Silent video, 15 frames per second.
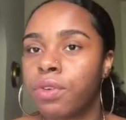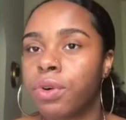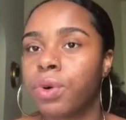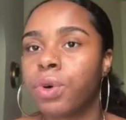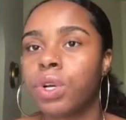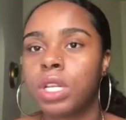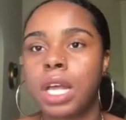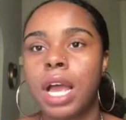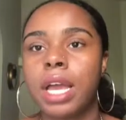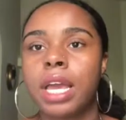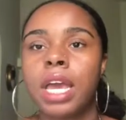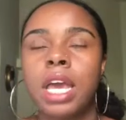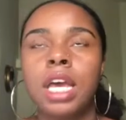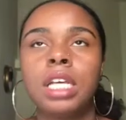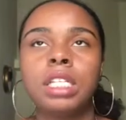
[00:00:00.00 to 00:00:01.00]
or like,
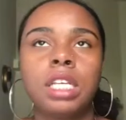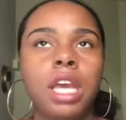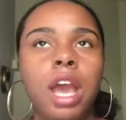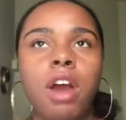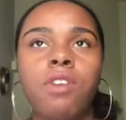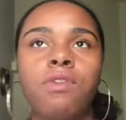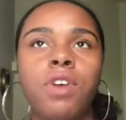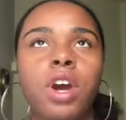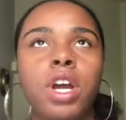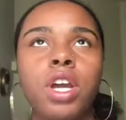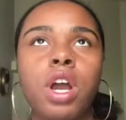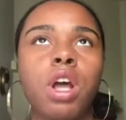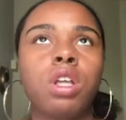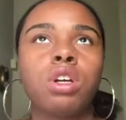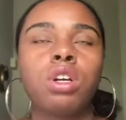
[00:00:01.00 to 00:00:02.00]
see how far
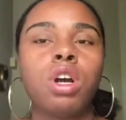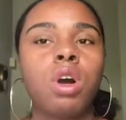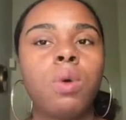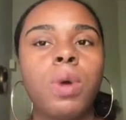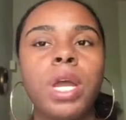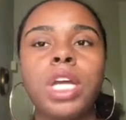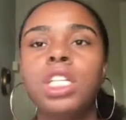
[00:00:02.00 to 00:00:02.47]
y'all are going.